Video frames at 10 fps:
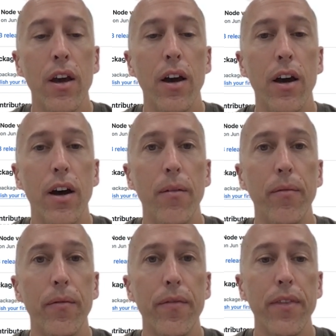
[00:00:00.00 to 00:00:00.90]

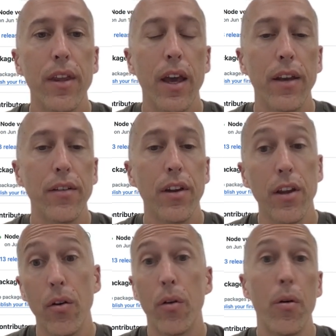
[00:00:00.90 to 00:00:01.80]
And,
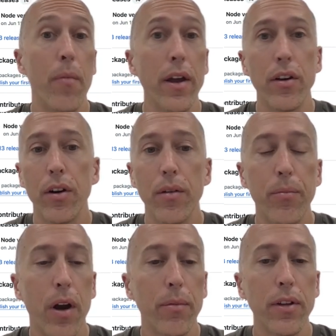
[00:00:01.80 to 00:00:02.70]
a reminder
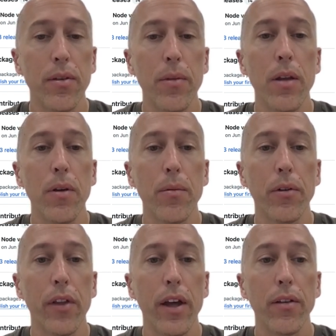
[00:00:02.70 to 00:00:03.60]
probably to many
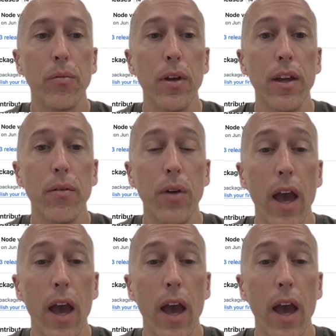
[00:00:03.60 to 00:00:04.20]
people that we